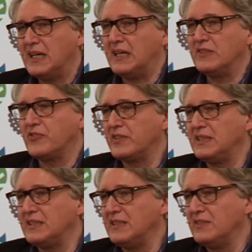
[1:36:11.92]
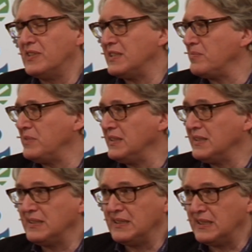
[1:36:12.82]
unfriendly environment.
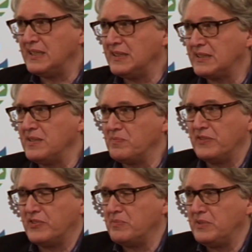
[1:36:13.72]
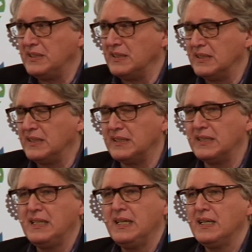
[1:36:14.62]
Yeah, it's simply forbidden, yeah.
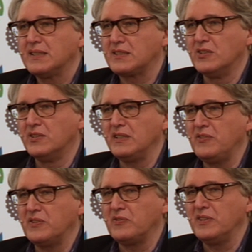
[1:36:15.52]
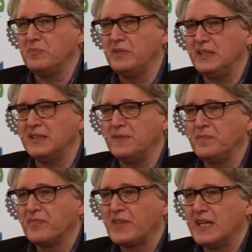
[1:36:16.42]
So if it will be
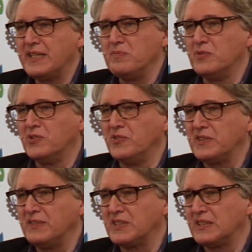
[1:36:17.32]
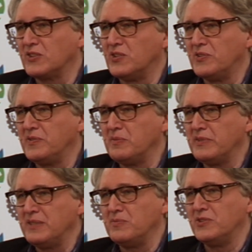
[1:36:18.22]
removed, if the law will
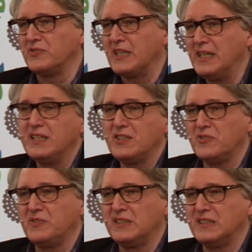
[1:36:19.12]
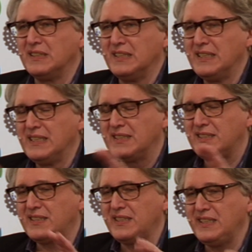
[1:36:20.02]
be removed, you will
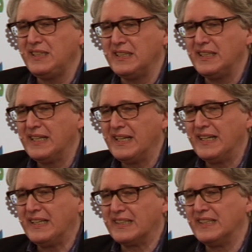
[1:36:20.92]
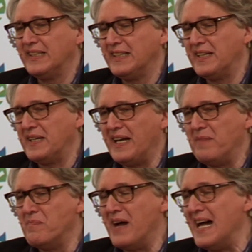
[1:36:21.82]
see a
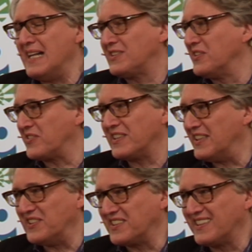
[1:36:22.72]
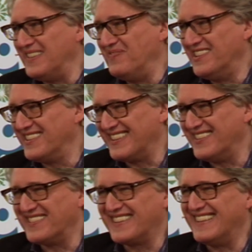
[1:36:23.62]
mass of cows in
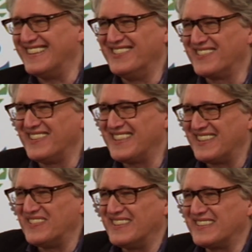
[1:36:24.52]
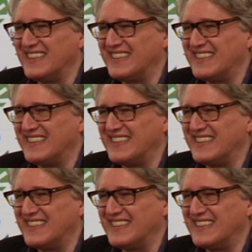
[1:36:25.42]
museums, yeah, no question about